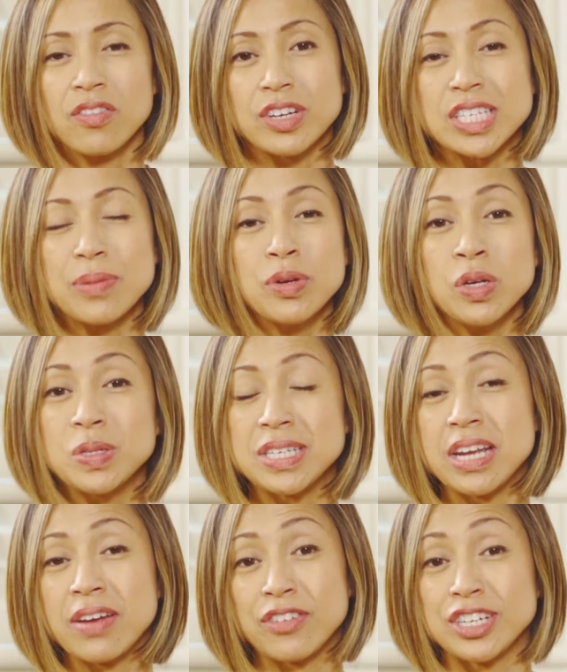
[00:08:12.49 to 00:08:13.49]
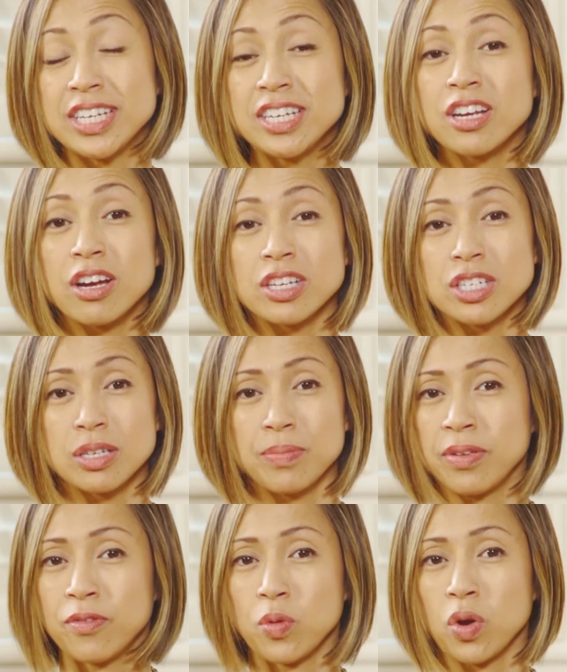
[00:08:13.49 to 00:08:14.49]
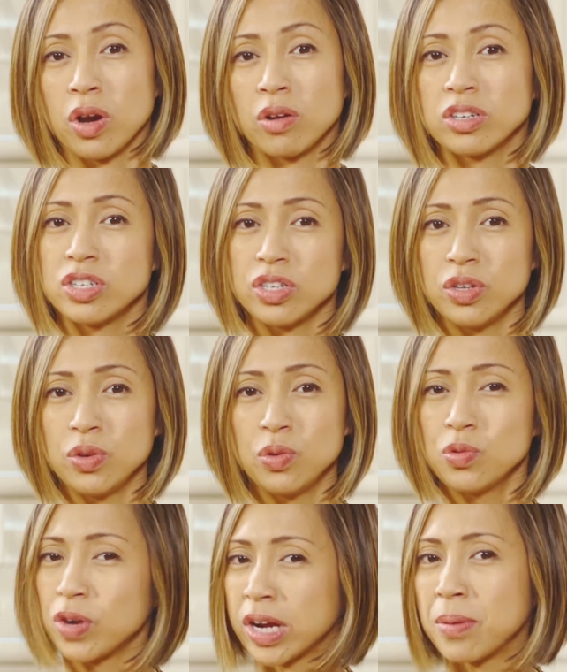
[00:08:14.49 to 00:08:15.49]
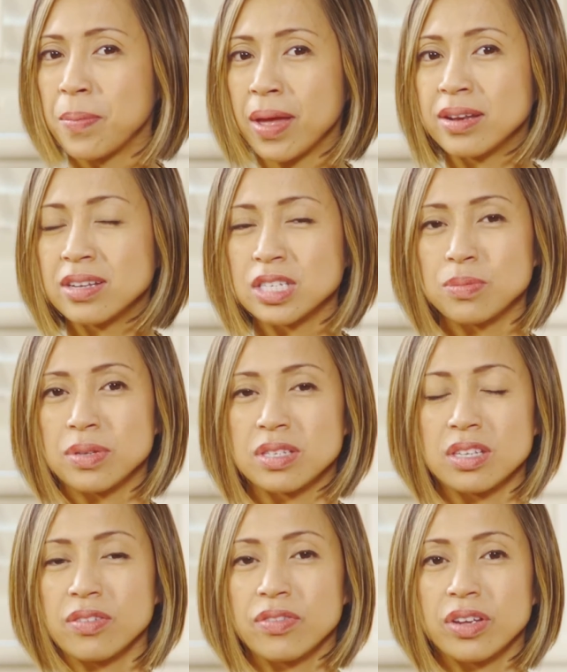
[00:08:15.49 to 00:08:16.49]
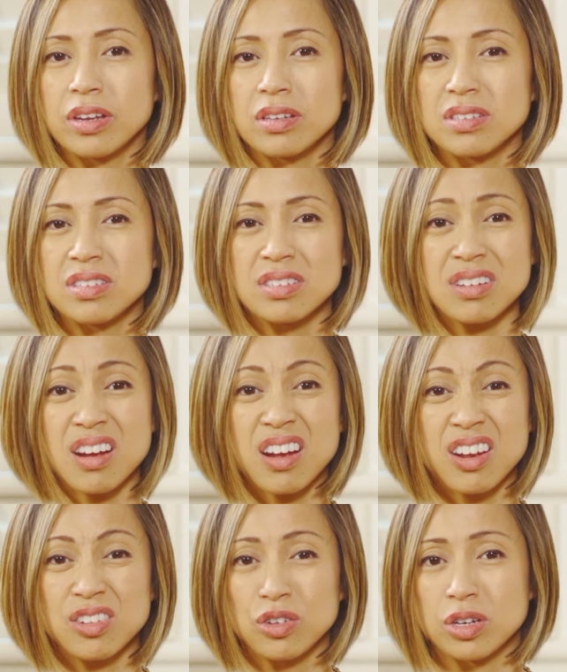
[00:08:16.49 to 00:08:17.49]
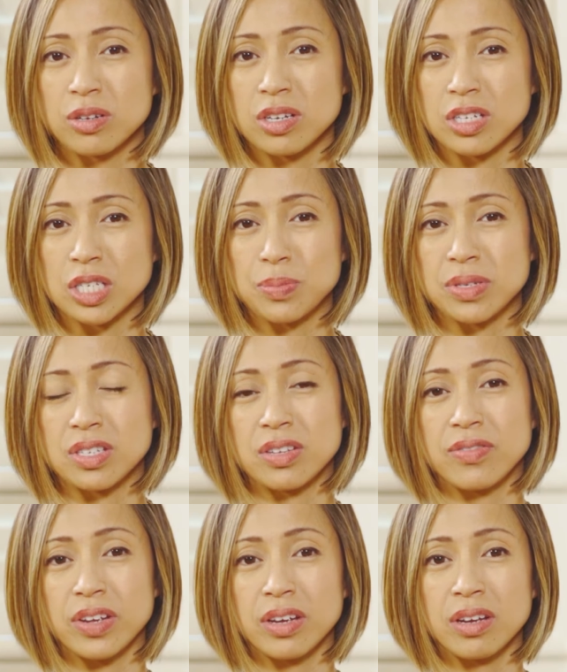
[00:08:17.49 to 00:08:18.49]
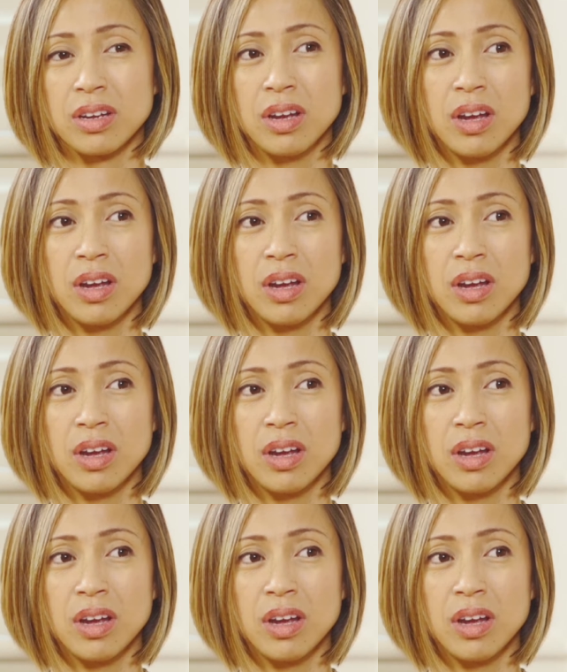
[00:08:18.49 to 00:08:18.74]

For someone who's never detoxed before, do you recommend a specific style or a specific